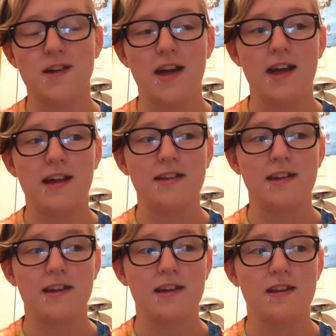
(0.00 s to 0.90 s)
and
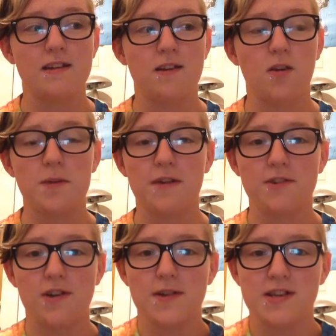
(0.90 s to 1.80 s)
I hope you have a
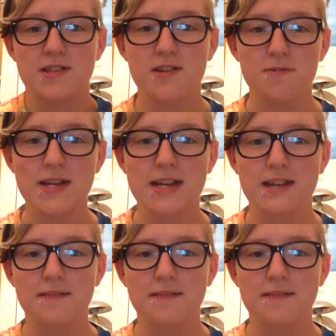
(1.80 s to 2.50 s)
great rest of your week.